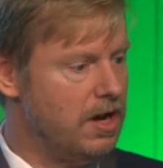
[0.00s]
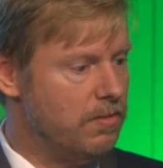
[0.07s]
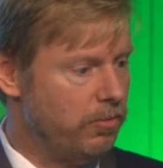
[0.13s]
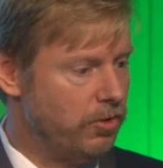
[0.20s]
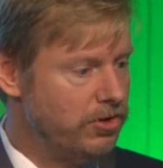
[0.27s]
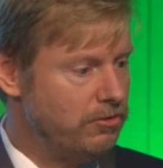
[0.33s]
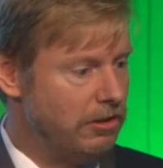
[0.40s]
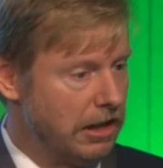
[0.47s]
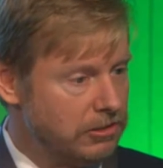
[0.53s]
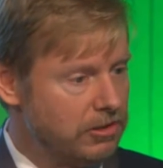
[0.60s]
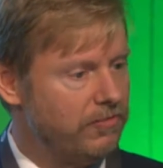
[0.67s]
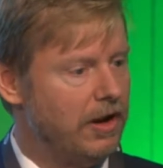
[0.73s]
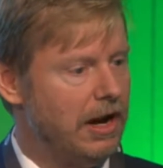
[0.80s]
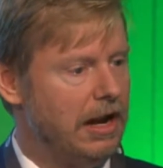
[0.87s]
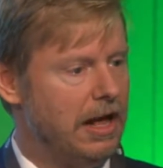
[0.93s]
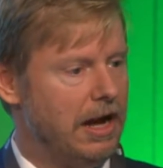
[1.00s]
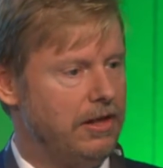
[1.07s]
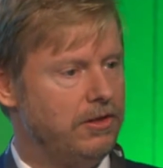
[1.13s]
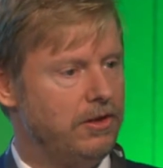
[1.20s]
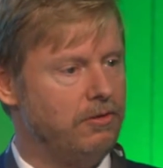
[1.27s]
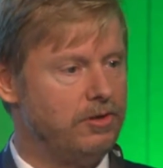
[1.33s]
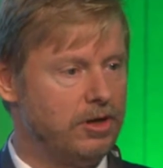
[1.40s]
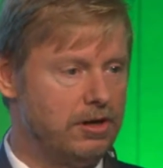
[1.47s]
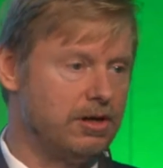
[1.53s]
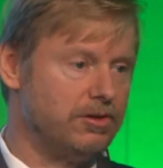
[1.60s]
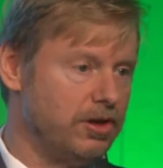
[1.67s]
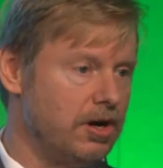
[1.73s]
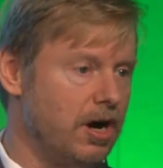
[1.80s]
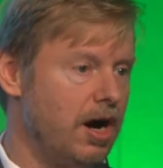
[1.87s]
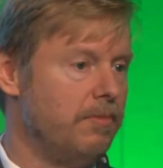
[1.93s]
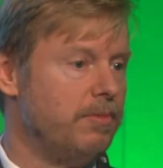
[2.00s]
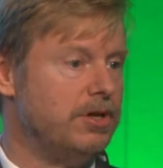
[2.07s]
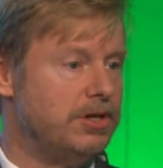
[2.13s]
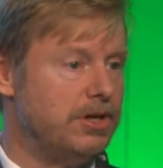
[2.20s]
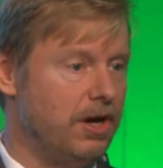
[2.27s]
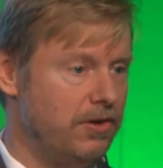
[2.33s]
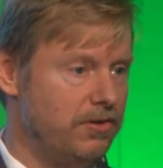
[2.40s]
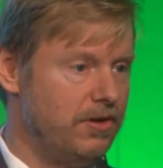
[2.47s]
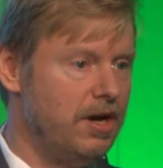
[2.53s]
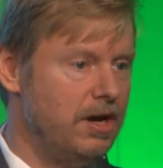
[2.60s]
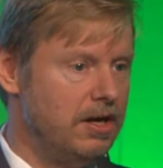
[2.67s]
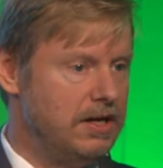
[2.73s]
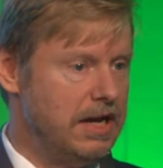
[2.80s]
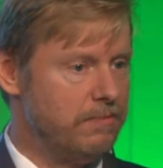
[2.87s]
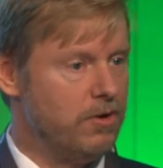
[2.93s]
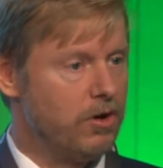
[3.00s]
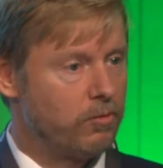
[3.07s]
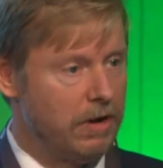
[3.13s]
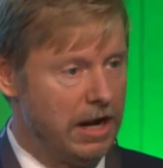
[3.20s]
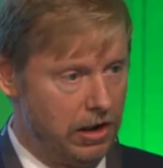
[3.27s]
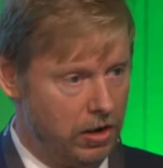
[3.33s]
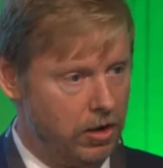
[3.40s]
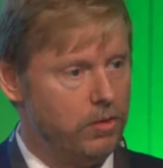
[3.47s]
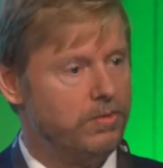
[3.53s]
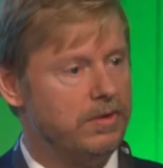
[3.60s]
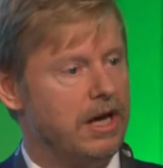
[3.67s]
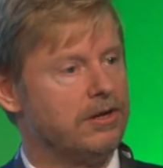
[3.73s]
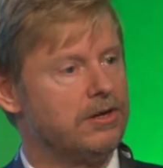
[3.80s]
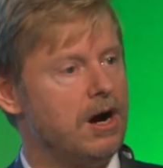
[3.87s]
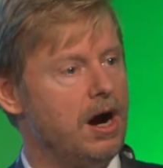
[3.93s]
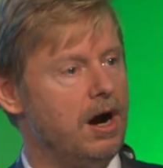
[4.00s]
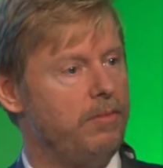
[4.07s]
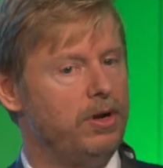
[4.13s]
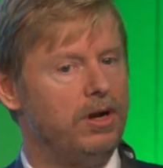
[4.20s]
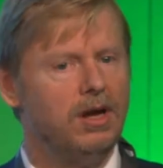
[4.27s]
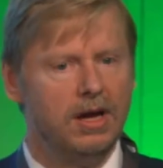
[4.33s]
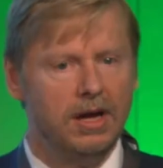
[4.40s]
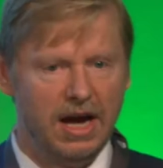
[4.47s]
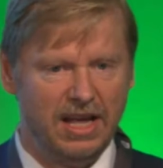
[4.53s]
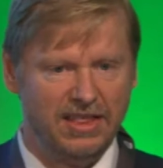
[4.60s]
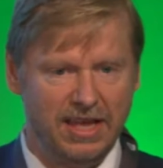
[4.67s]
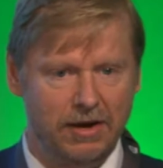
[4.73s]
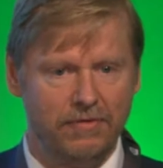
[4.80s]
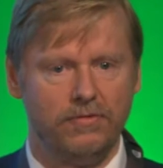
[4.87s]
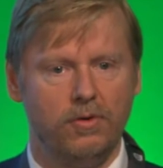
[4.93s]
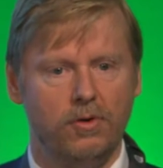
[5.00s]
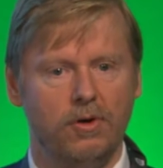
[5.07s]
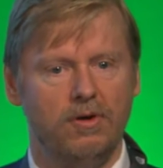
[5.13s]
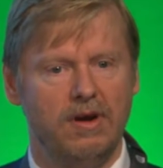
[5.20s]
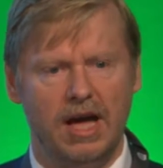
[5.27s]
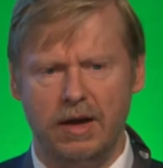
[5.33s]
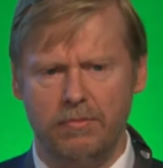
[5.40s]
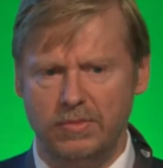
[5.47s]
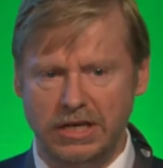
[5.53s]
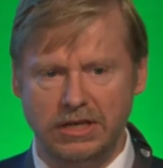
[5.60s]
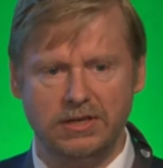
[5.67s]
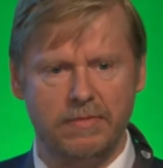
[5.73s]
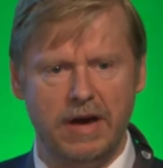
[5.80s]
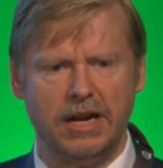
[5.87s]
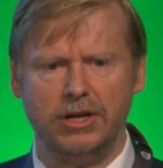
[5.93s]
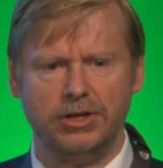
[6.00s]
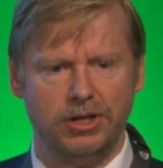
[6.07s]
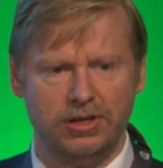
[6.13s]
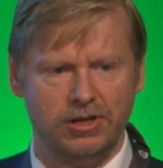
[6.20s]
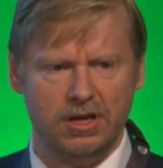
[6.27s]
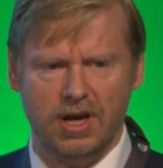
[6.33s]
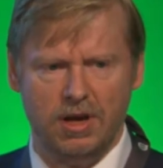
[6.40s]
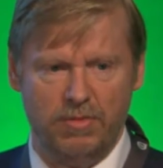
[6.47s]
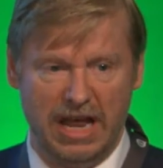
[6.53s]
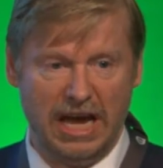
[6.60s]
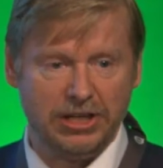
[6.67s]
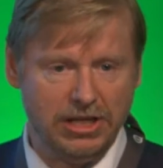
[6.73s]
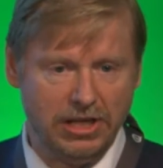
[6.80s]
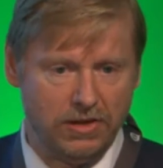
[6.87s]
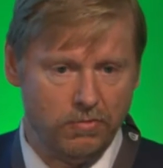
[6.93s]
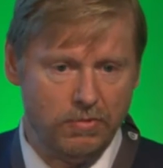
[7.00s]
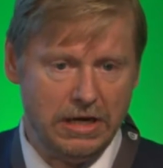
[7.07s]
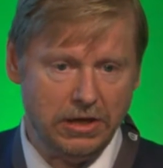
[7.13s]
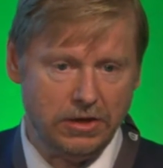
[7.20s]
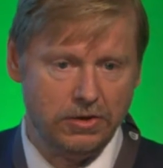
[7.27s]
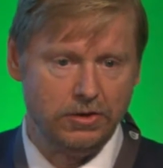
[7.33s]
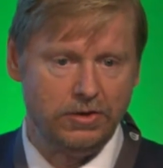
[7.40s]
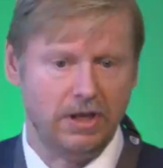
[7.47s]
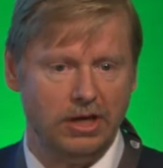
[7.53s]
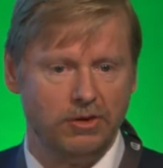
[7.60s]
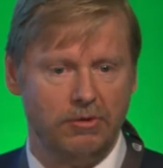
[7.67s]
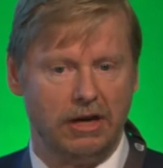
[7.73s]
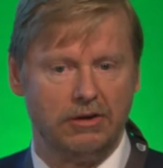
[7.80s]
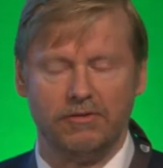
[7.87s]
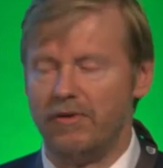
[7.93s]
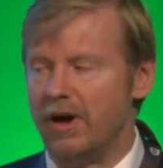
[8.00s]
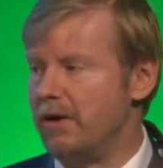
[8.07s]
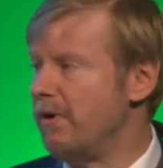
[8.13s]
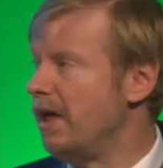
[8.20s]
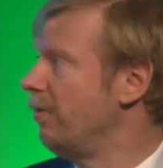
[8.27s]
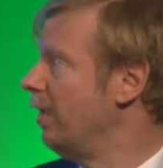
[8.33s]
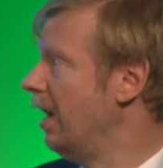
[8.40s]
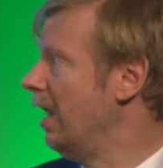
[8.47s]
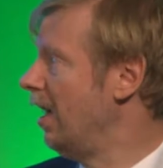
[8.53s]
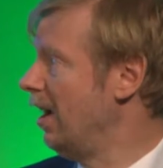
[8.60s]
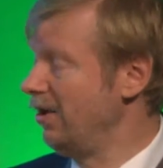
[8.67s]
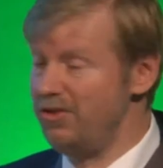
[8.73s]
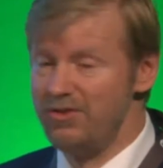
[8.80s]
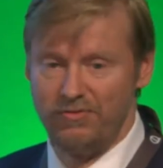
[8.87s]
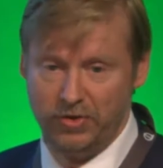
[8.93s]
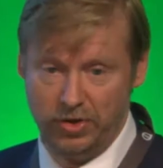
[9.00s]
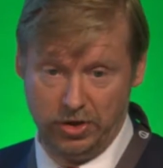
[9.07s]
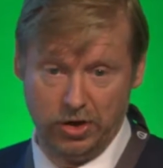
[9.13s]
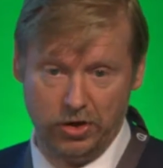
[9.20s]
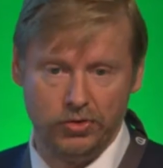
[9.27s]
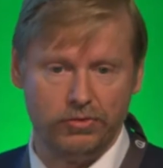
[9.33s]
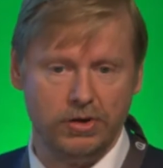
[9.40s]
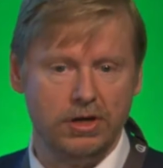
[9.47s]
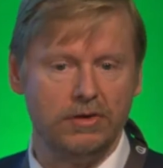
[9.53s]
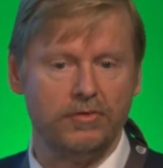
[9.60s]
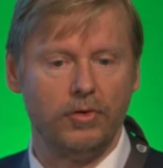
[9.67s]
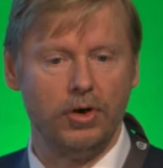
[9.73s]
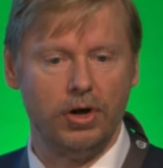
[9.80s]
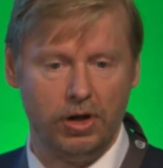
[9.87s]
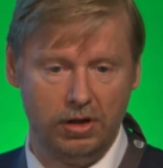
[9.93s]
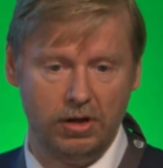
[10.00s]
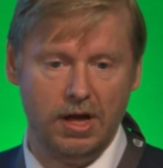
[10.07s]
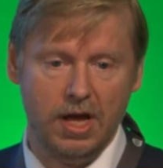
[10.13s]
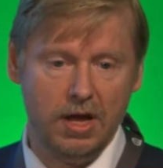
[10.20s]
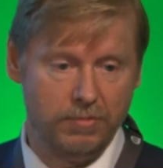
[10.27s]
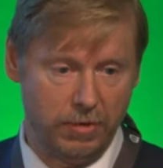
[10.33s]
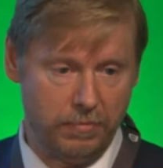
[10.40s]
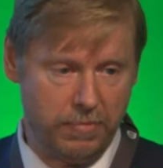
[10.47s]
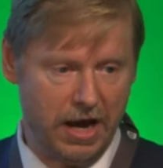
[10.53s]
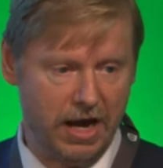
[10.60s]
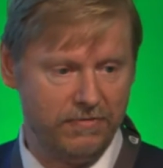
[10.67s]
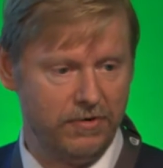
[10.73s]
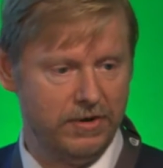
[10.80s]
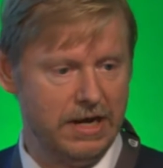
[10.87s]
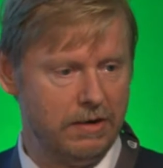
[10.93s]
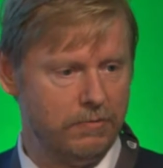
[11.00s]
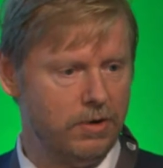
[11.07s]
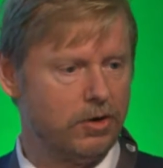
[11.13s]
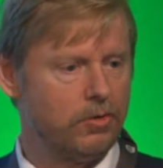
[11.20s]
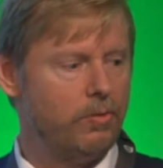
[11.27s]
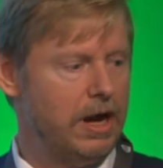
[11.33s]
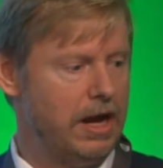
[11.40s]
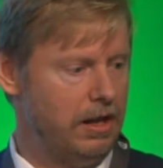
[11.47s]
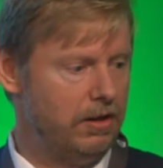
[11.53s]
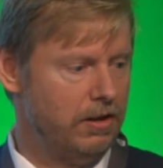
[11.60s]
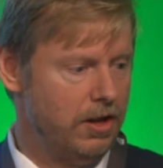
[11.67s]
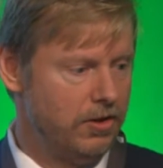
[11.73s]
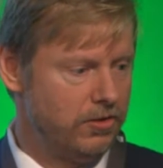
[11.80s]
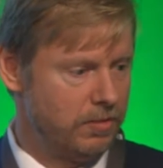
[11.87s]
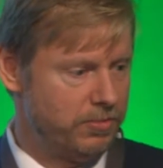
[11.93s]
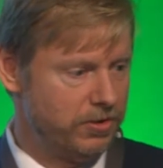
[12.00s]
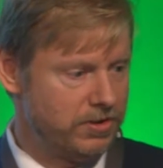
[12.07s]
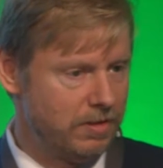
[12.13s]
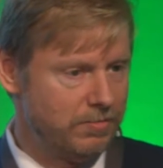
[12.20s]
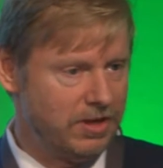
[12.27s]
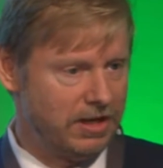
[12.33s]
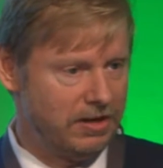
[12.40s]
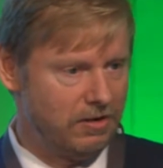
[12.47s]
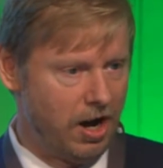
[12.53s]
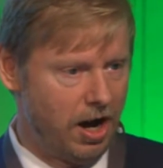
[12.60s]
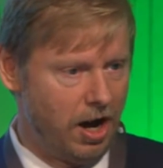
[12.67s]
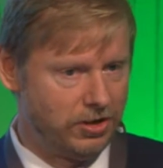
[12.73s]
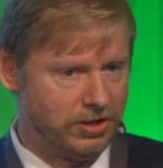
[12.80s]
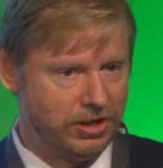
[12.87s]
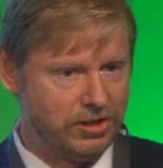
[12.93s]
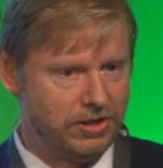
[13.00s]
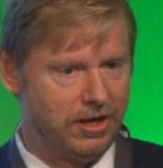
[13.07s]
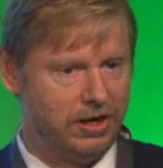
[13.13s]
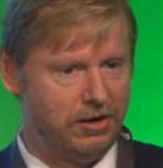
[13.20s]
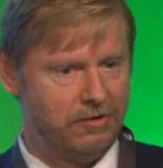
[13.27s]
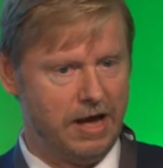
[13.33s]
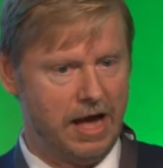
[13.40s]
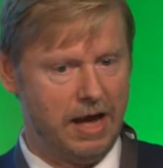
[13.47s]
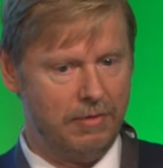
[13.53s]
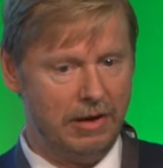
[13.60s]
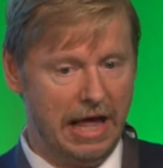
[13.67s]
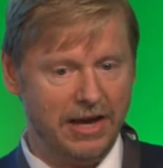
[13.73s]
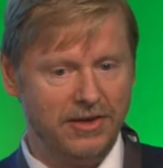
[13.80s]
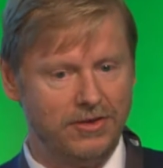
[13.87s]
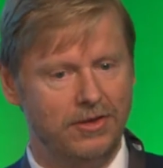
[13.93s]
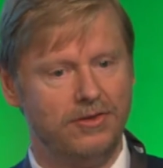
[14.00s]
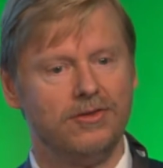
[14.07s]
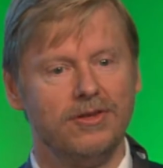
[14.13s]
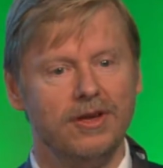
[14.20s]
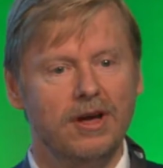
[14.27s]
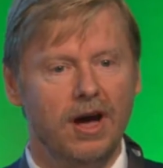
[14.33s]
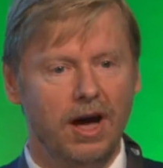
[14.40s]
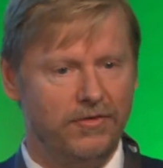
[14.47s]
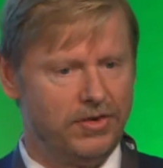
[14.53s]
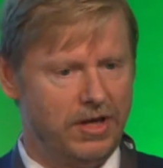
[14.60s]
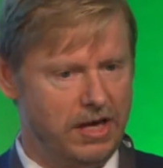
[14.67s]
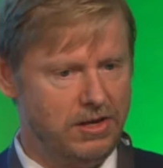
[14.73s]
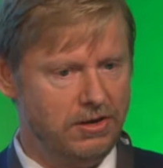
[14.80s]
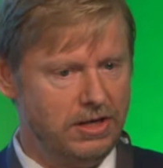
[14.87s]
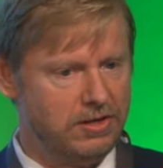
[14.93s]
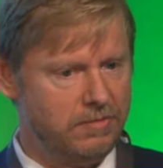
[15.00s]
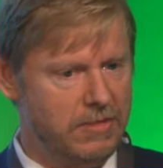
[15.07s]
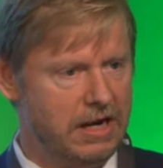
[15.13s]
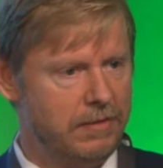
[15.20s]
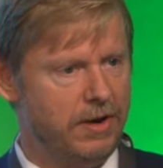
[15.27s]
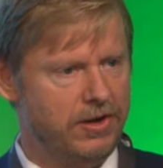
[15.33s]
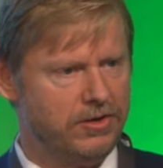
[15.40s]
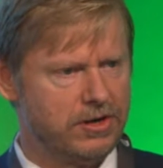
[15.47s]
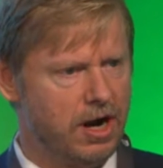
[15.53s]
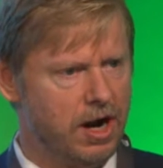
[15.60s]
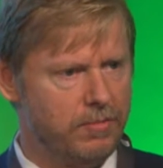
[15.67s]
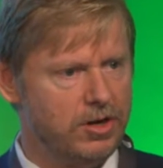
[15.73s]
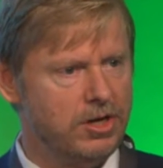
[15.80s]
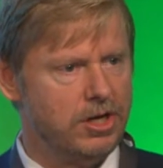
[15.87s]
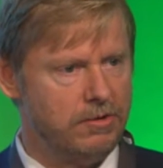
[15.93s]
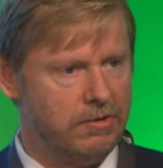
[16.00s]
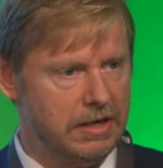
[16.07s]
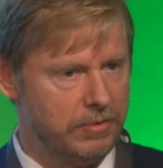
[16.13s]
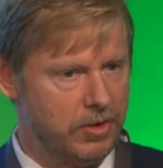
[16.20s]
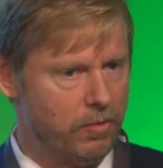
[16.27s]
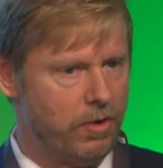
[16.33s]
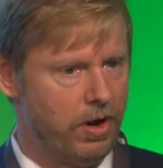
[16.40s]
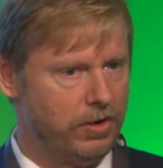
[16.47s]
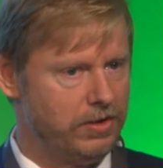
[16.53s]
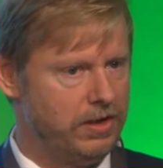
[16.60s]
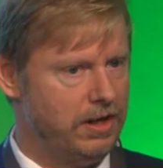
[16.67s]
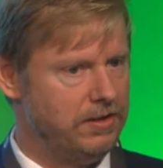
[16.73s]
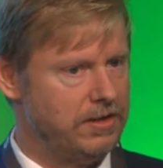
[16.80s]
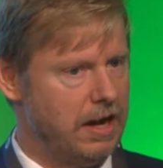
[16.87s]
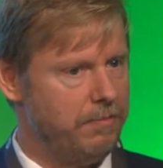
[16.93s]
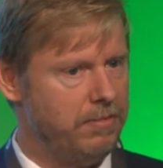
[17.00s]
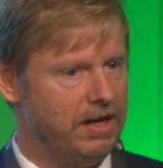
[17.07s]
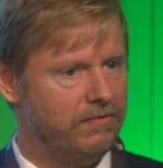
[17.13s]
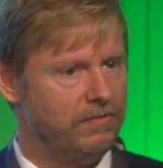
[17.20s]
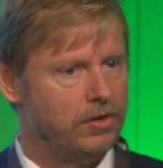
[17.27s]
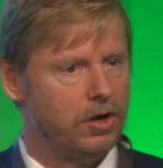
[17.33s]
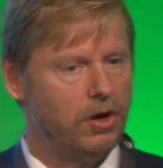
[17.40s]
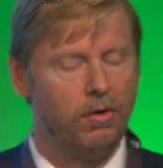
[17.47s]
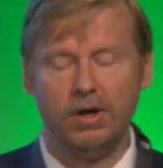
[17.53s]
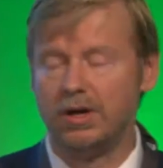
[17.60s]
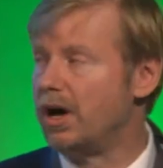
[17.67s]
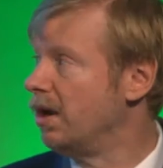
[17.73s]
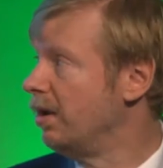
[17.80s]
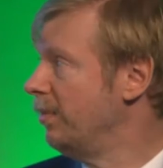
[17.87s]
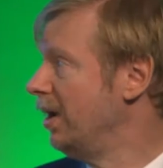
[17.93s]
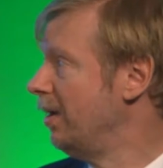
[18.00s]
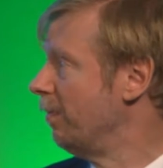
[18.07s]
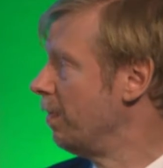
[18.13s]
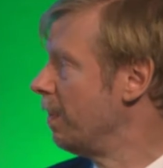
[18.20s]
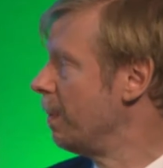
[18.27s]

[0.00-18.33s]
Once you electrify a line, though, the carbon does. Network Rail own that carbon and therefore need to manage it. But actually, it's a really good thing to electrify railway lines for the country overall, but bad for Network Rail. So put something odd into their license of saying you need to minimise carbon, you end up the wrong things happening for the whole economy.